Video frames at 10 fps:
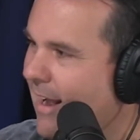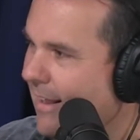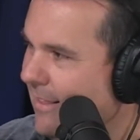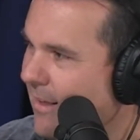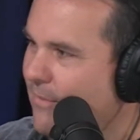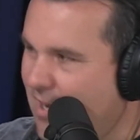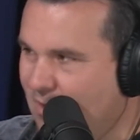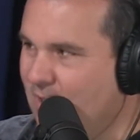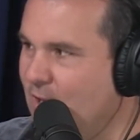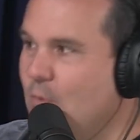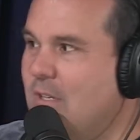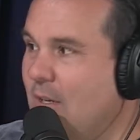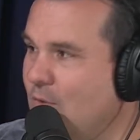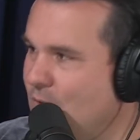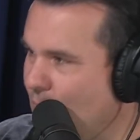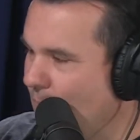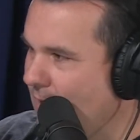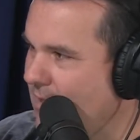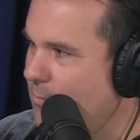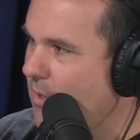I love hearing you tell
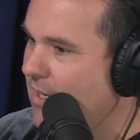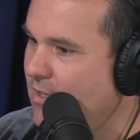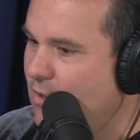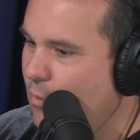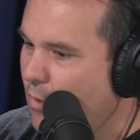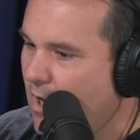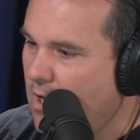stories because you